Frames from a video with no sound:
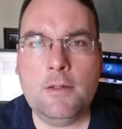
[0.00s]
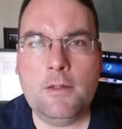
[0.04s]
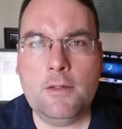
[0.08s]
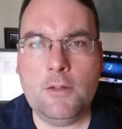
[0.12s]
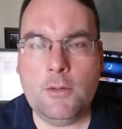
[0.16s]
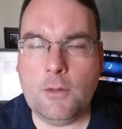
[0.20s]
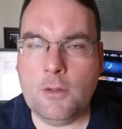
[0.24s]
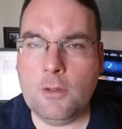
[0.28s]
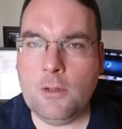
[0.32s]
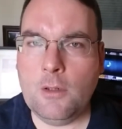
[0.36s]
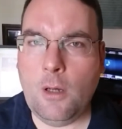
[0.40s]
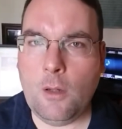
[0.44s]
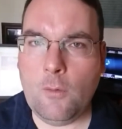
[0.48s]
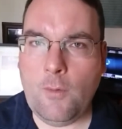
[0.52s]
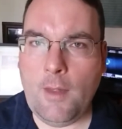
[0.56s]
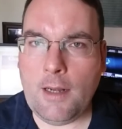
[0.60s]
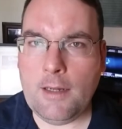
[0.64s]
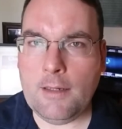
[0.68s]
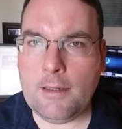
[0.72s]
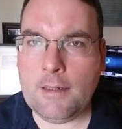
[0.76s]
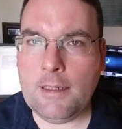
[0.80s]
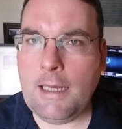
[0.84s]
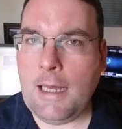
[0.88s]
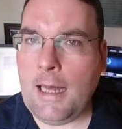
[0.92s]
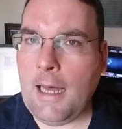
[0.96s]
You can call
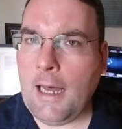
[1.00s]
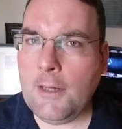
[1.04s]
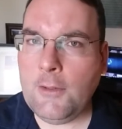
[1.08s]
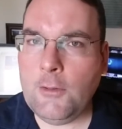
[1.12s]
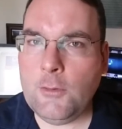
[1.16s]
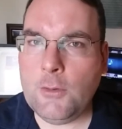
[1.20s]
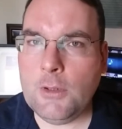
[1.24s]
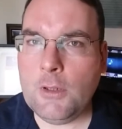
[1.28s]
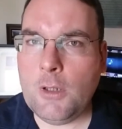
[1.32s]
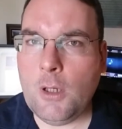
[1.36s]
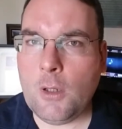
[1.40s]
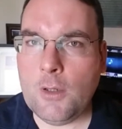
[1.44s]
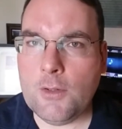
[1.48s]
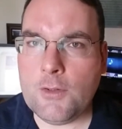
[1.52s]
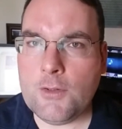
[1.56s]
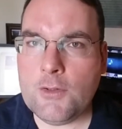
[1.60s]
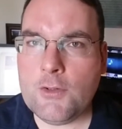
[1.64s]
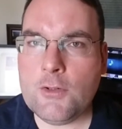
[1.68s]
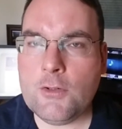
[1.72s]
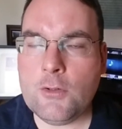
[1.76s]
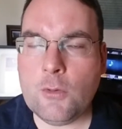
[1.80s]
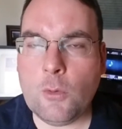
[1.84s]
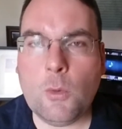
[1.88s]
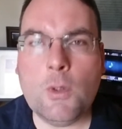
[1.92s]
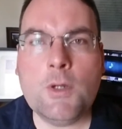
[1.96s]
that God. You could call it
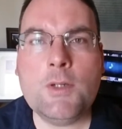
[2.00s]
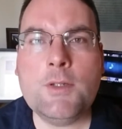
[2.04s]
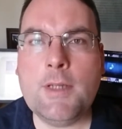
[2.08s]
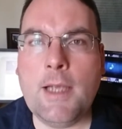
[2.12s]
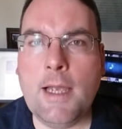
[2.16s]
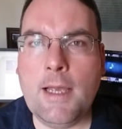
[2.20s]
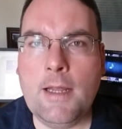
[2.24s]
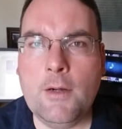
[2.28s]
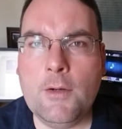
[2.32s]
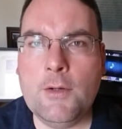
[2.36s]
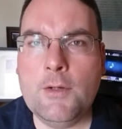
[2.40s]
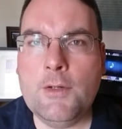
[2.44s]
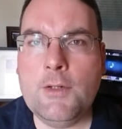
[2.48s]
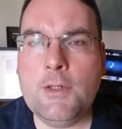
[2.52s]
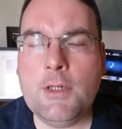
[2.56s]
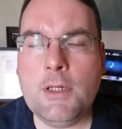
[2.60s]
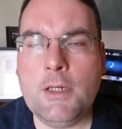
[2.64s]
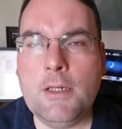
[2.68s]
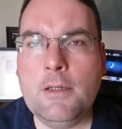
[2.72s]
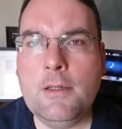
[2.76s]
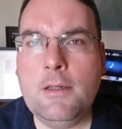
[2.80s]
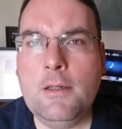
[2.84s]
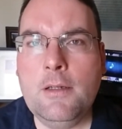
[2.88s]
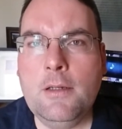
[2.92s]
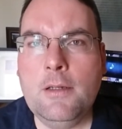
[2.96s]
source
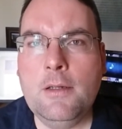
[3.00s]
energy.